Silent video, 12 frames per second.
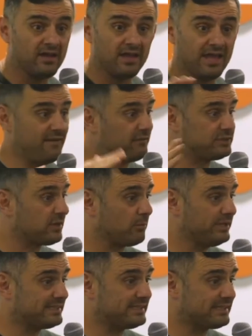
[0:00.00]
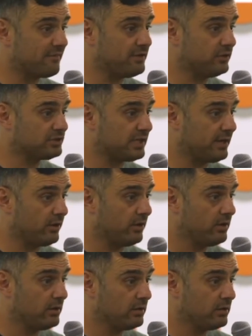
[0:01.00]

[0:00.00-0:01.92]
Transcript: And then for some reason, 7 years later,